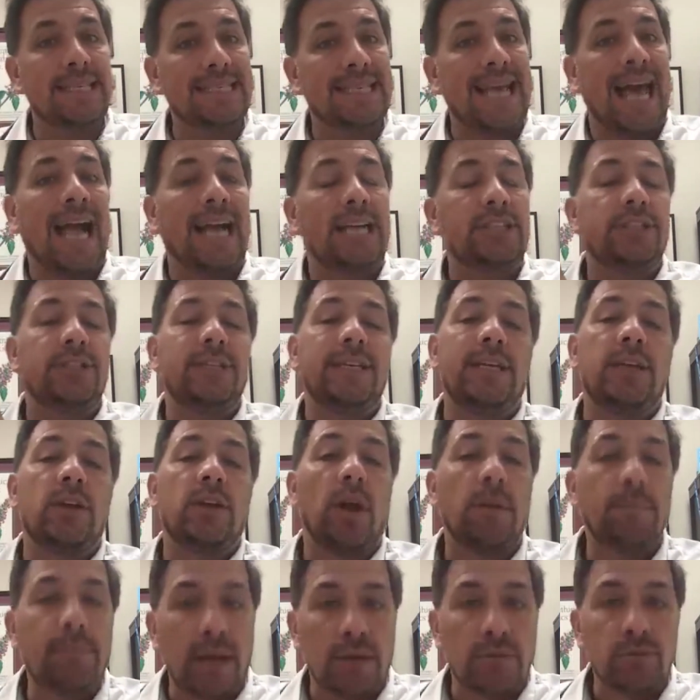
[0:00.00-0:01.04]
action in
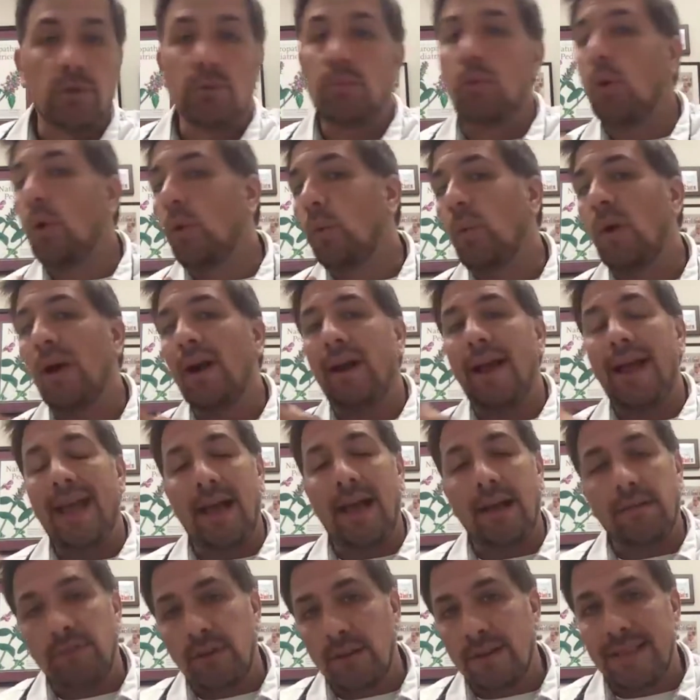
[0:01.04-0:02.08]
our bedroom or
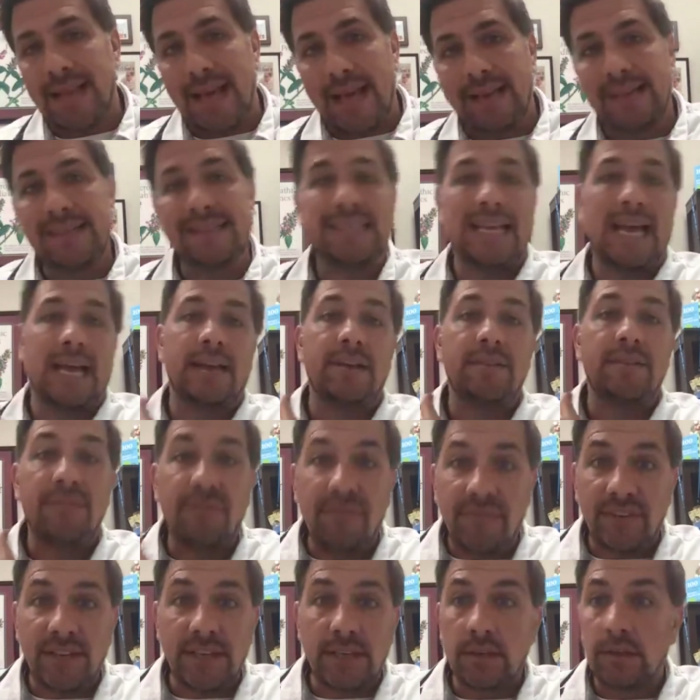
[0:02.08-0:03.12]
wherever that it
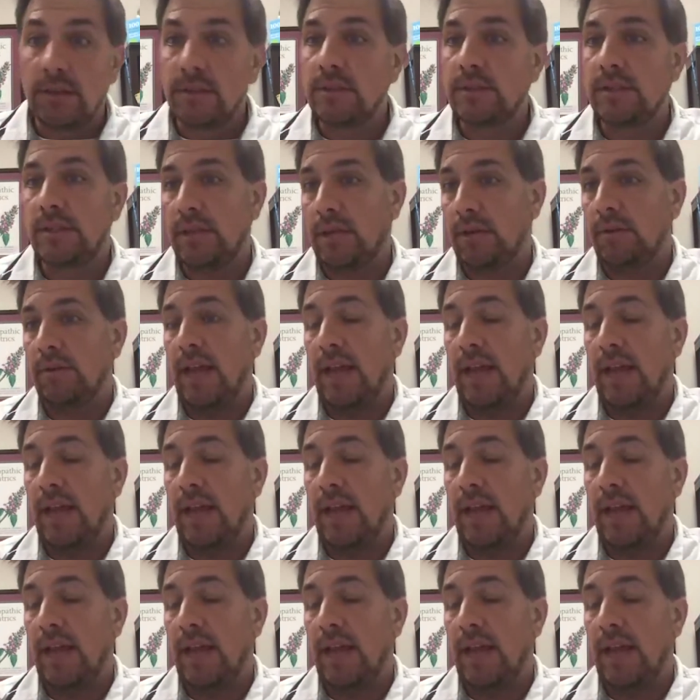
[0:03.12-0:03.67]
feels,